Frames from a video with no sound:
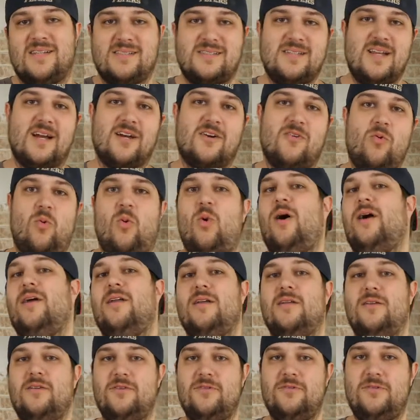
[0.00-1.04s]
not quite
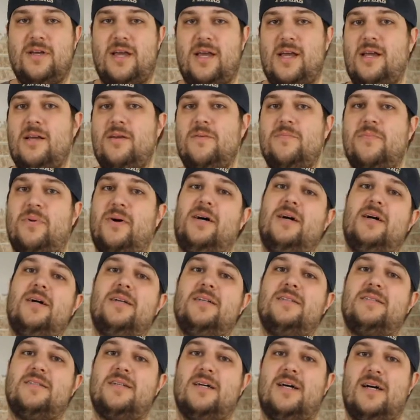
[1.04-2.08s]
a new game,
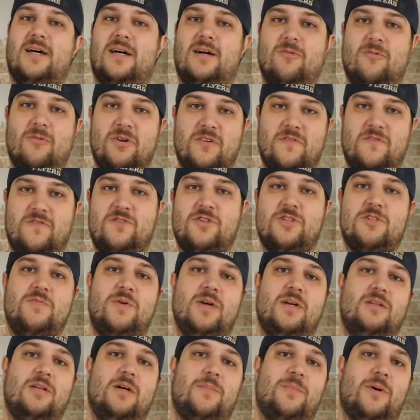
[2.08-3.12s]
but we've just
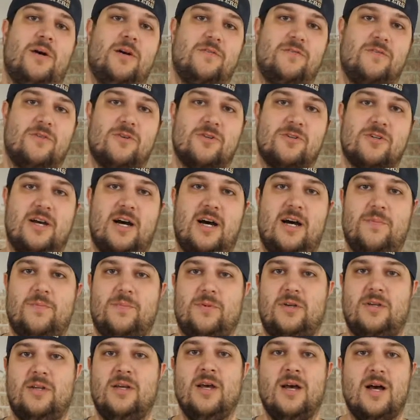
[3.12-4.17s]
picked up our first
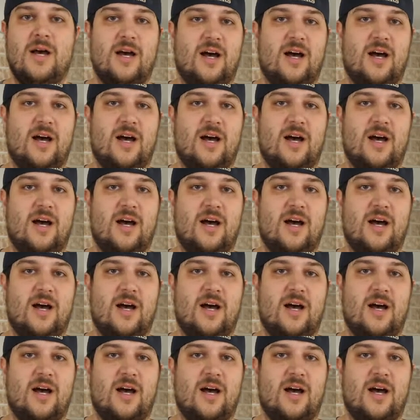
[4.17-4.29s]
copy.